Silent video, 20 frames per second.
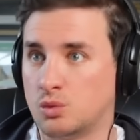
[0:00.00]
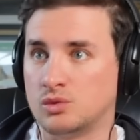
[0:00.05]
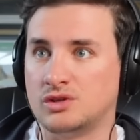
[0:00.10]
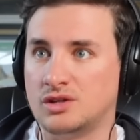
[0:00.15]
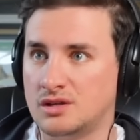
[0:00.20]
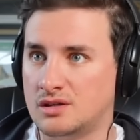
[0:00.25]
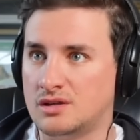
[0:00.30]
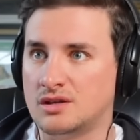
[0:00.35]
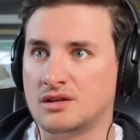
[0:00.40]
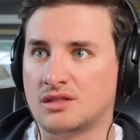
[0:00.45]

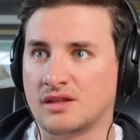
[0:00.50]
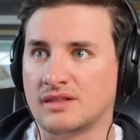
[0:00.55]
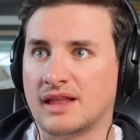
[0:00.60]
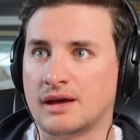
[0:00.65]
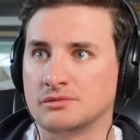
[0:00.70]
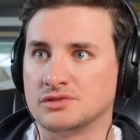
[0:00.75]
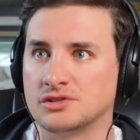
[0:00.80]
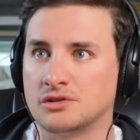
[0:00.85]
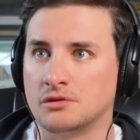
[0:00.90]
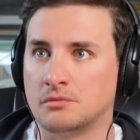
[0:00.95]
Did you think that
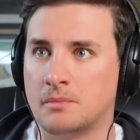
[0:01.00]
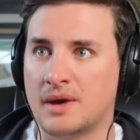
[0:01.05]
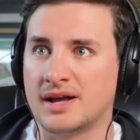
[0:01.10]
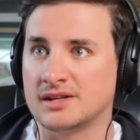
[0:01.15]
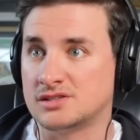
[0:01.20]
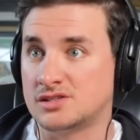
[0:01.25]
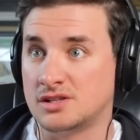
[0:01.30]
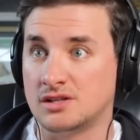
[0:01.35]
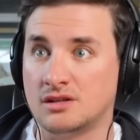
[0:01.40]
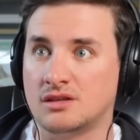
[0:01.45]
was a good
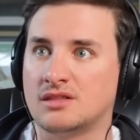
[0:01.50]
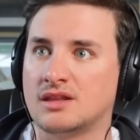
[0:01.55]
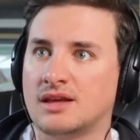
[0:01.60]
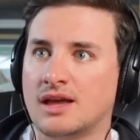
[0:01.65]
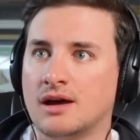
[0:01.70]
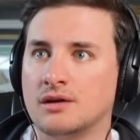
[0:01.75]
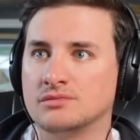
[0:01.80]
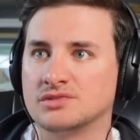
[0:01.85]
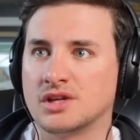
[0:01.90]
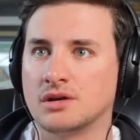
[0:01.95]
match? Did you think
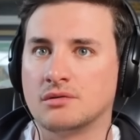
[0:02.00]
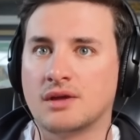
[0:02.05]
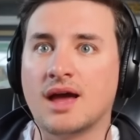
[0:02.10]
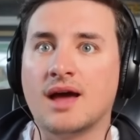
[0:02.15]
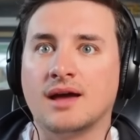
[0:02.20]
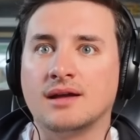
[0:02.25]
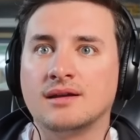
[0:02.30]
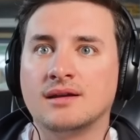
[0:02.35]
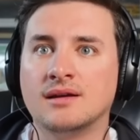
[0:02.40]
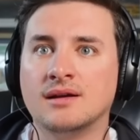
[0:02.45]
I was
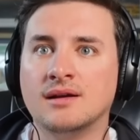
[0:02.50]
okay?